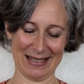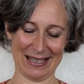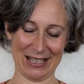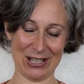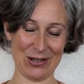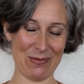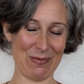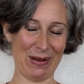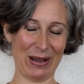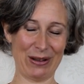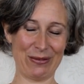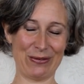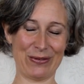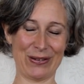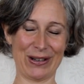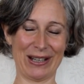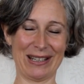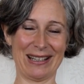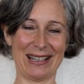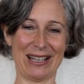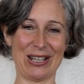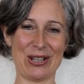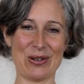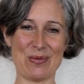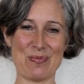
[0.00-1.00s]
You might
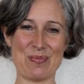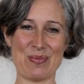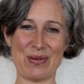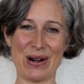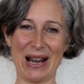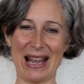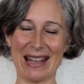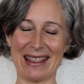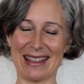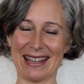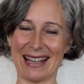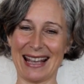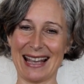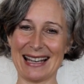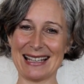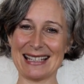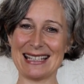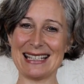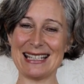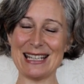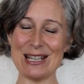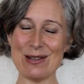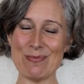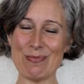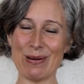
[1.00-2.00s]
find that your breath gets
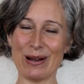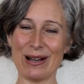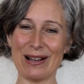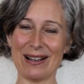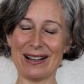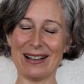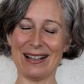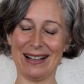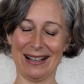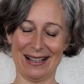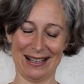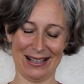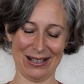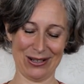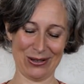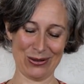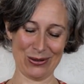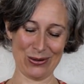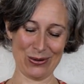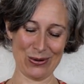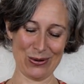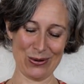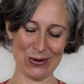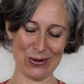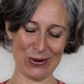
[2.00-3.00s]
deeper,
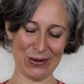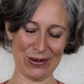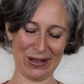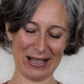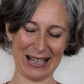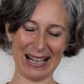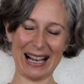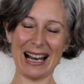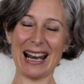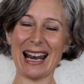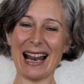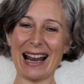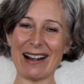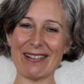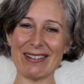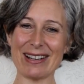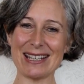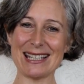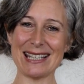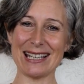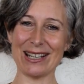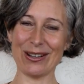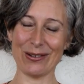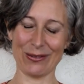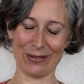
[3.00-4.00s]
or the
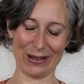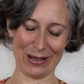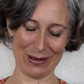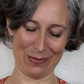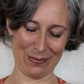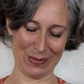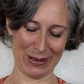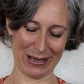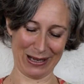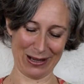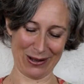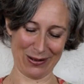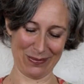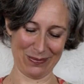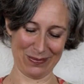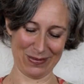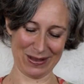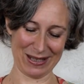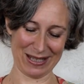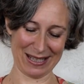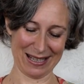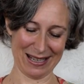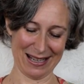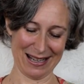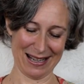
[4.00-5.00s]
clarity of it
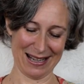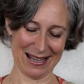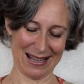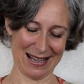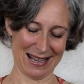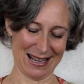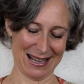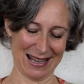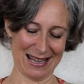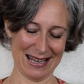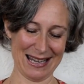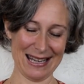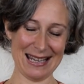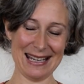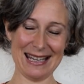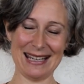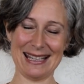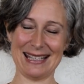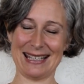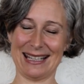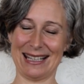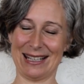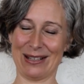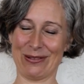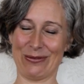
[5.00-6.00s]
becomes
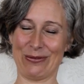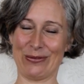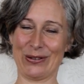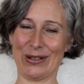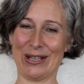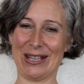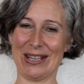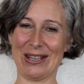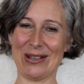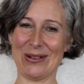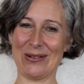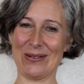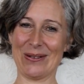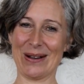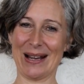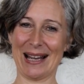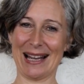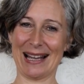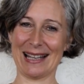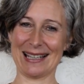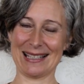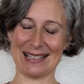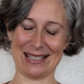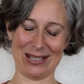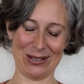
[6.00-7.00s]
easier for you
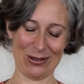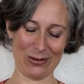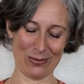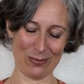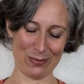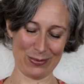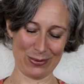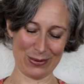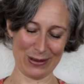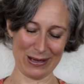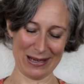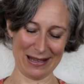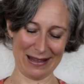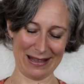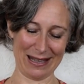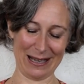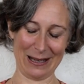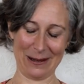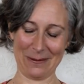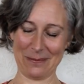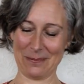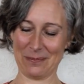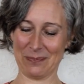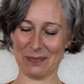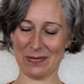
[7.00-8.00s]
as you're
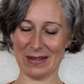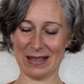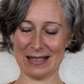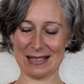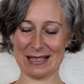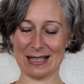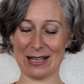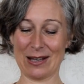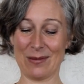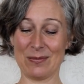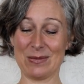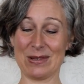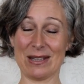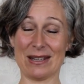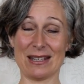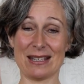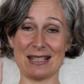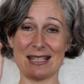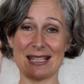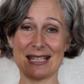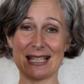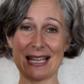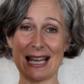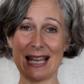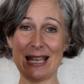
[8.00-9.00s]
breathing. Let's come to the
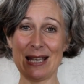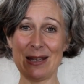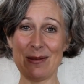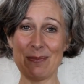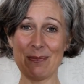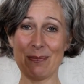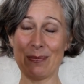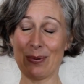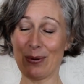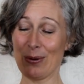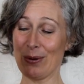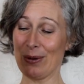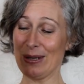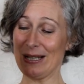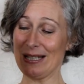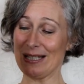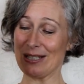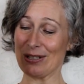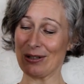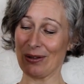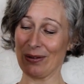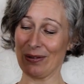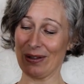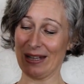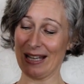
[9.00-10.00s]
same point
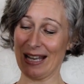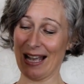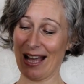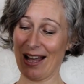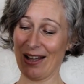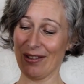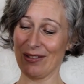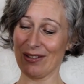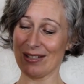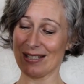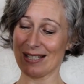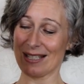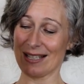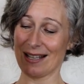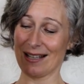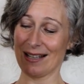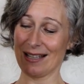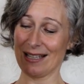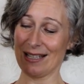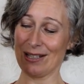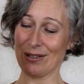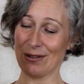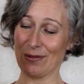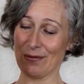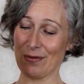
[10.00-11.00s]
on the other
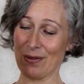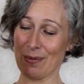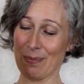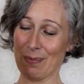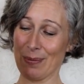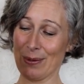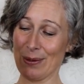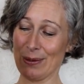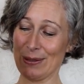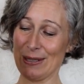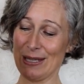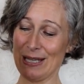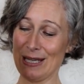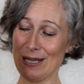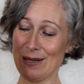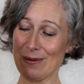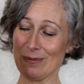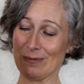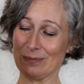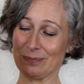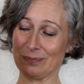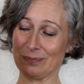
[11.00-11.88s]
side of the body.